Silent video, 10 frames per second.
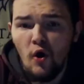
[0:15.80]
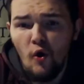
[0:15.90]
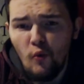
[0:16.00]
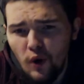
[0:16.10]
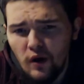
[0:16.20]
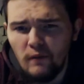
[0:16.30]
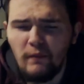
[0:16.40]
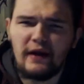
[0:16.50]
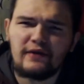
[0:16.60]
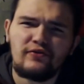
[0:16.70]
Welcome
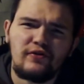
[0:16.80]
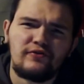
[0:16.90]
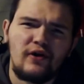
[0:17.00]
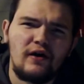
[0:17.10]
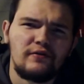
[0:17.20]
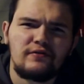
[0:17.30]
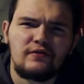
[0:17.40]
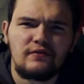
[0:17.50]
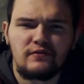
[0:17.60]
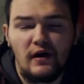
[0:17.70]
back to the channel. This
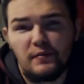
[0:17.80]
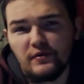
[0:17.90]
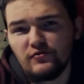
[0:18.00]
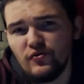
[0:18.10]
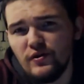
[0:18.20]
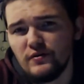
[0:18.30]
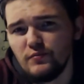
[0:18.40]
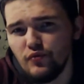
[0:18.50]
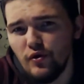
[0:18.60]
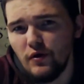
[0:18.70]
is Epic Trend
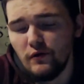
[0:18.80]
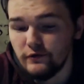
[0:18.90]
Bros.